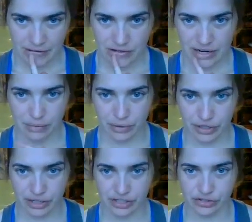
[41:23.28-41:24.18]
Try to
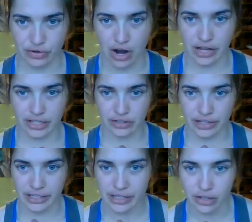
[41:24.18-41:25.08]
work on drawing your
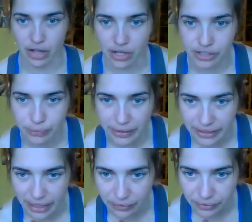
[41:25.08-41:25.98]
inhale on your way
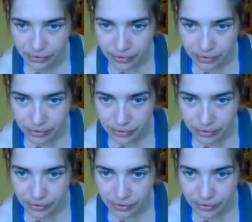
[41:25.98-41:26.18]
down.